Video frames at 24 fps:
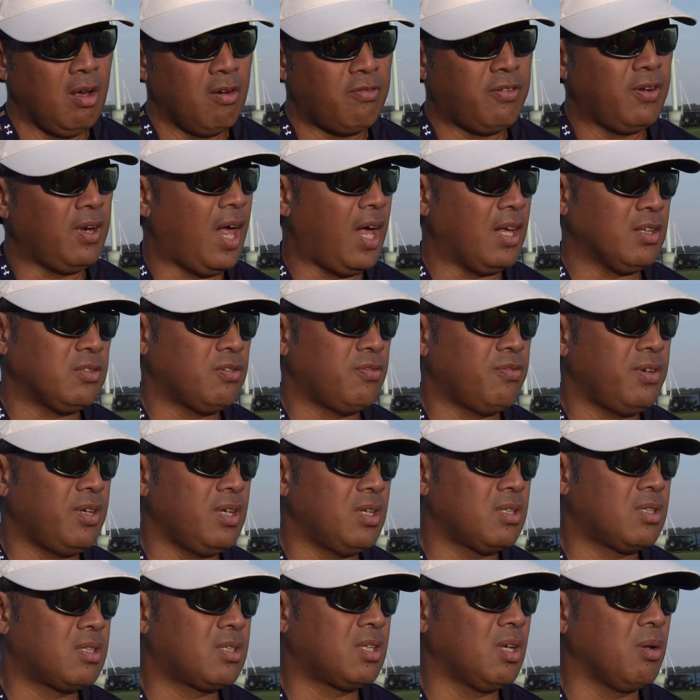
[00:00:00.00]
philosophy
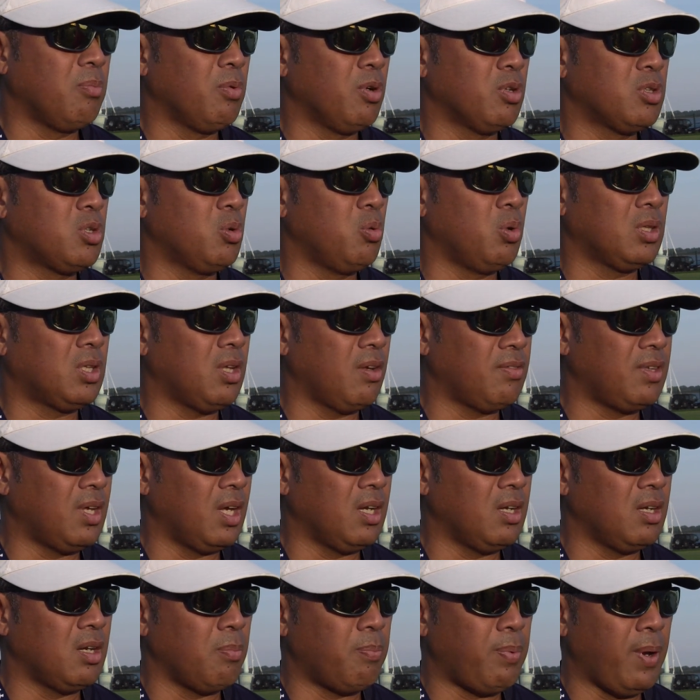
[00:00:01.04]
is similar to what they've
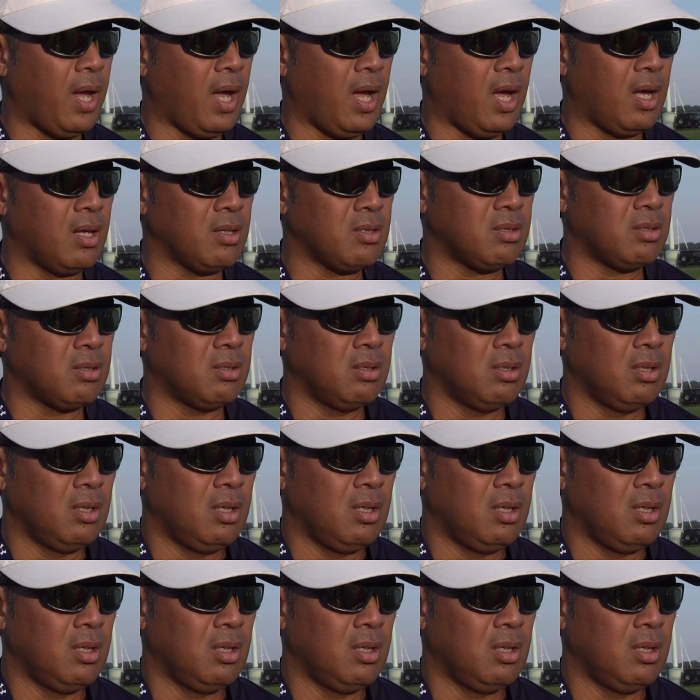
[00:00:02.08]
done in the past.